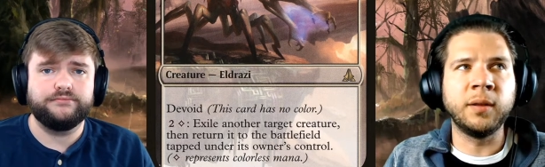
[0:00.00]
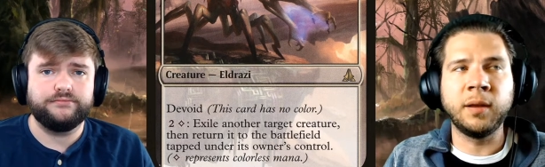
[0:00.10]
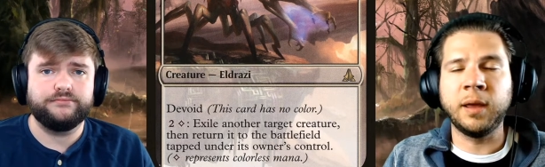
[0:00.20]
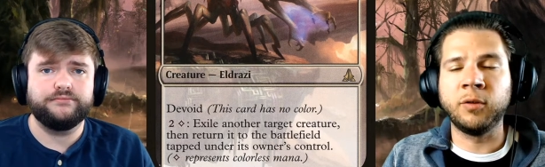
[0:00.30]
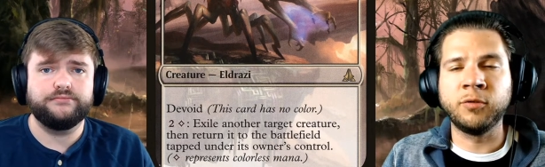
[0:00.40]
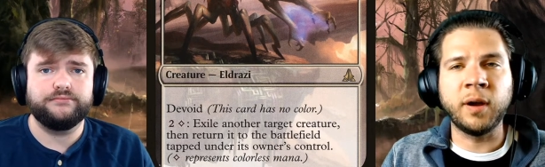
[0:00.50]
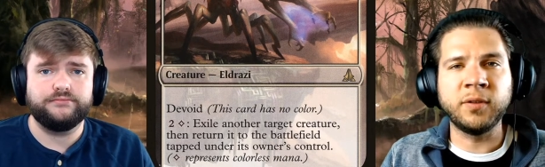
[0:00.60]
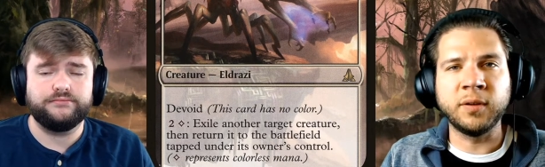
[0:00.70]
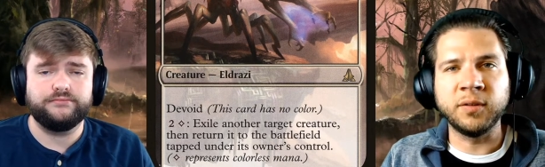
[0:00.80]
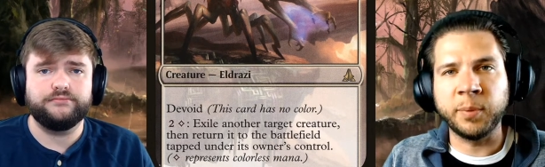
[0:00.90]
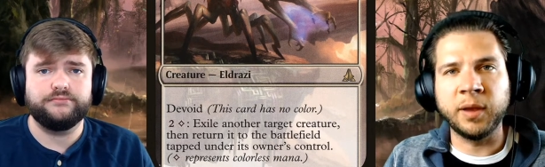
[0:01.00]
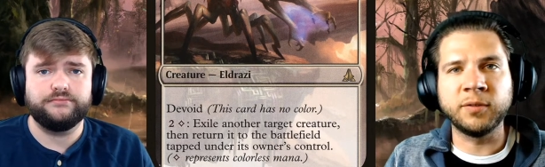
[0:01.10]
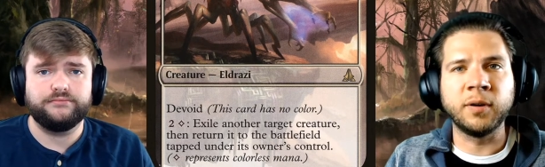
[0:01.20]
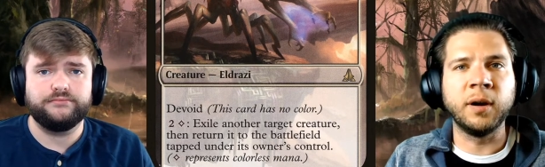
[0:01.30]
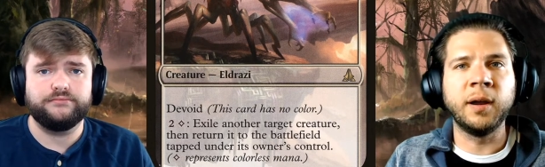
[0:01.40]
Speaker 1: Eldrazi
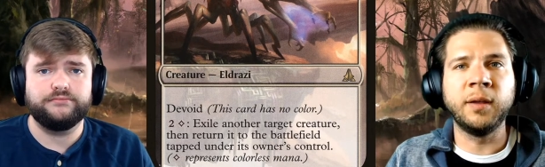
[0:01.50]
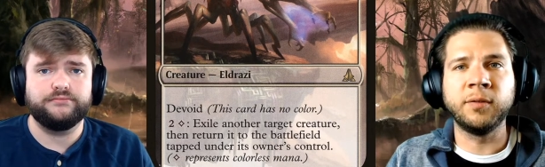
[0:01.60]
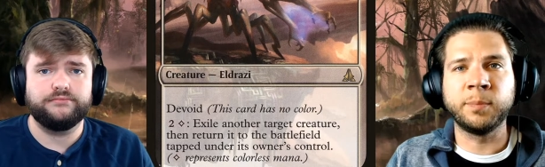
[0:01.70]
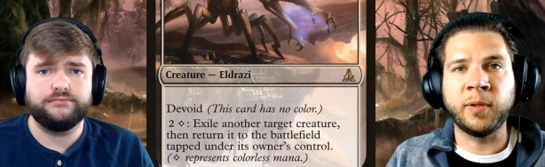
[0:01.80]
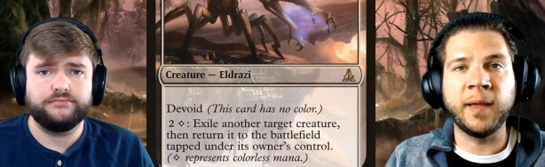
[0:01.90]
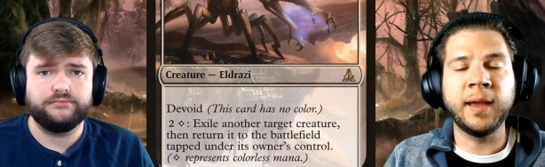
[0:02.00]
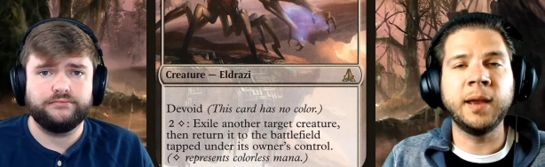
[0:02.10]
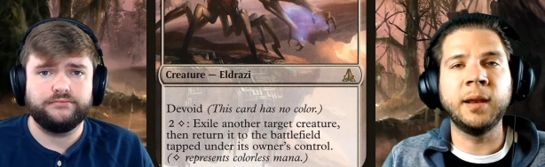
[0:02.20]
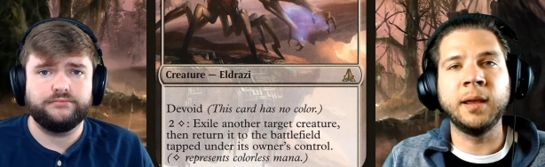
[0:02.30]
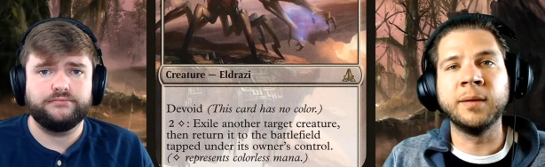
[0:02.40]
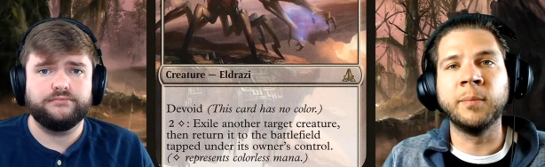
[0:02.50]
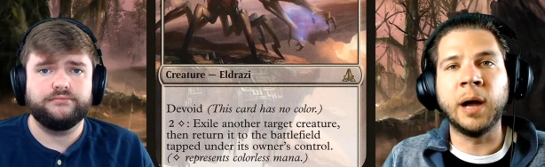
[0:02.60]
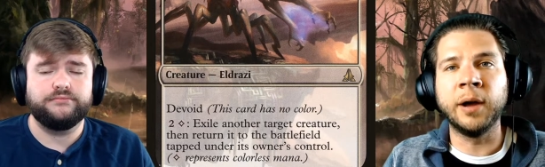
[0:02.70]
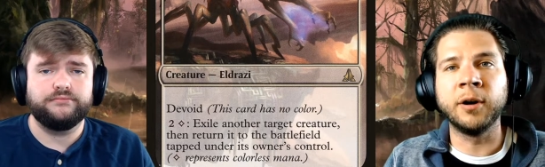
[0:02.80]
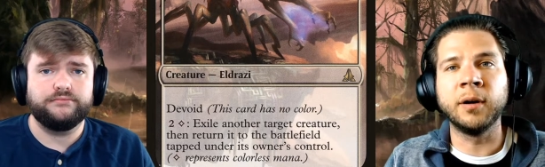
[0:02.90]
Displacer is played in
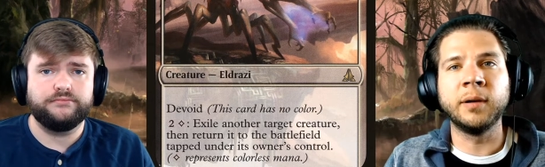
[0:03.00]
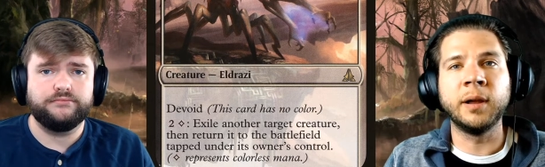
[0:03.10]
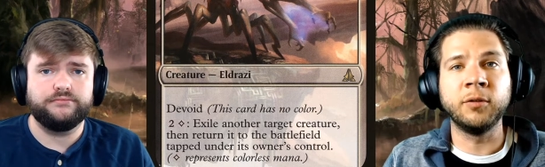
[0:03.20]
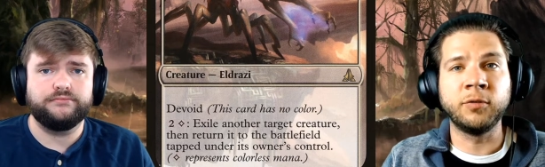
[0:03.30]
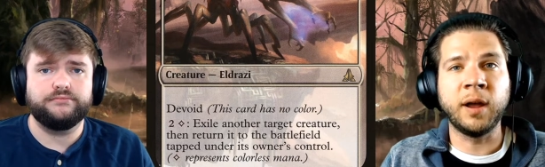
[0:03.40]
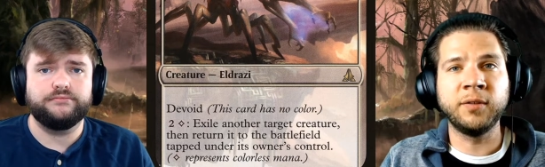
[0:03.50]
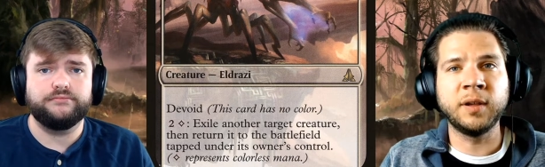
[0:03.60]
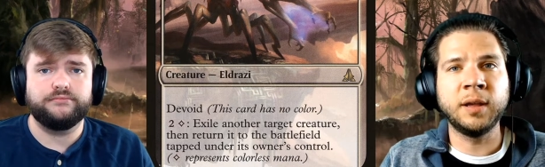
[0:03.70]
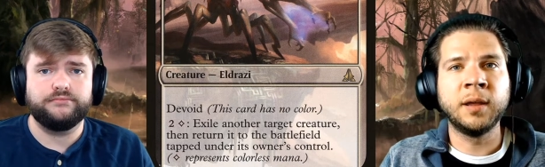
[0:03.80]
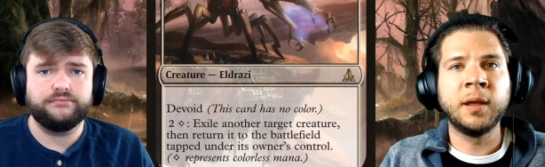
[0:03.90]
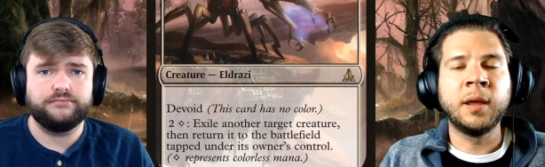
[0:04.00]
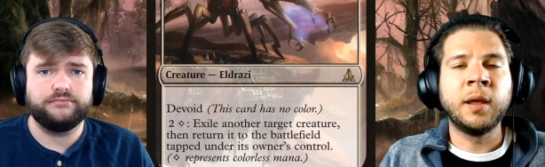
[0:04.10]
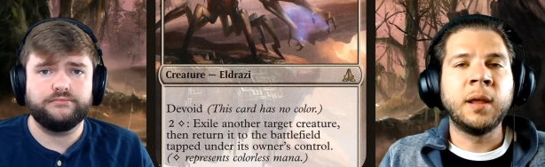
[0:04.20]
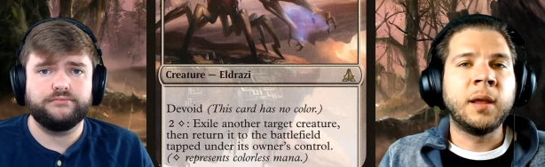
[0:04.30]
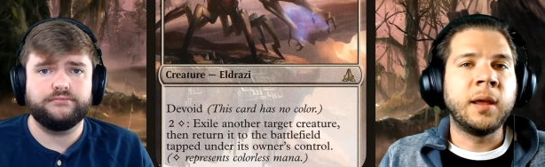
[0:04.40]
modern Eldrazi,
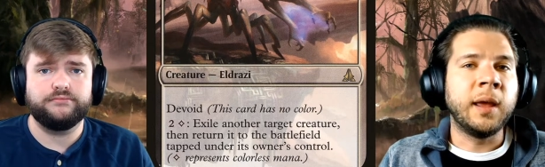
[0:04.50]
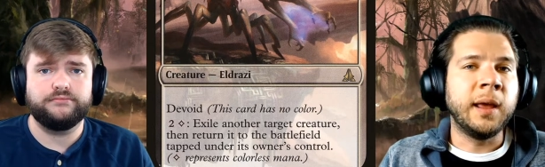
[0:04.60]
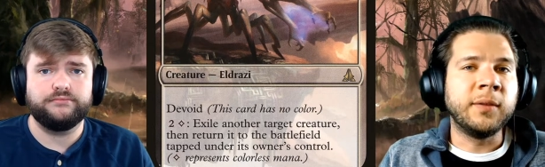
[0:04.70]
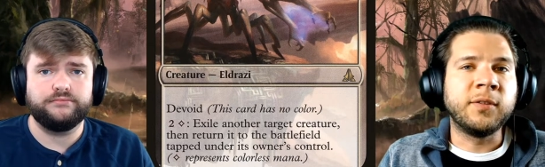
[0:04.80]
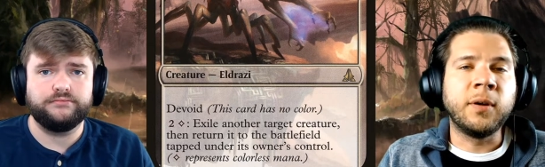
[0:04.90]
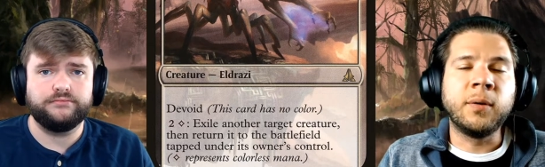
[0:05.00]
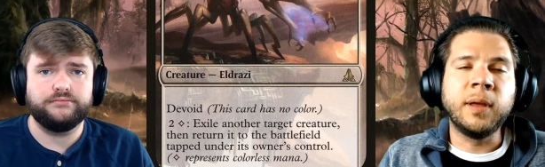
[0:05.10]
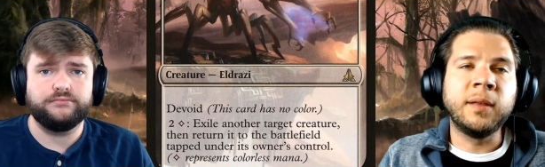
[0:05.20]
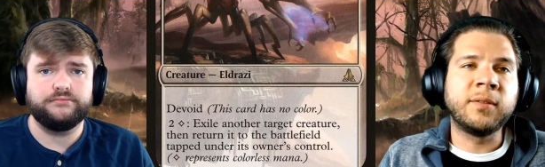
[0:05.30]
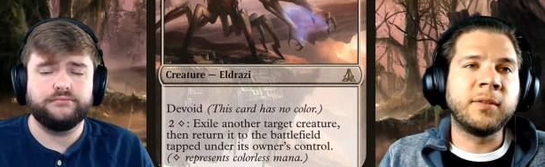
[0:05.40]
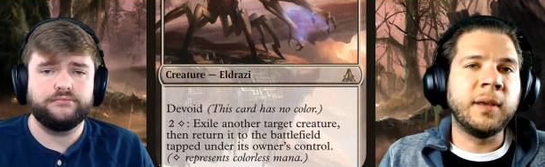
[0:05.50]
and so it's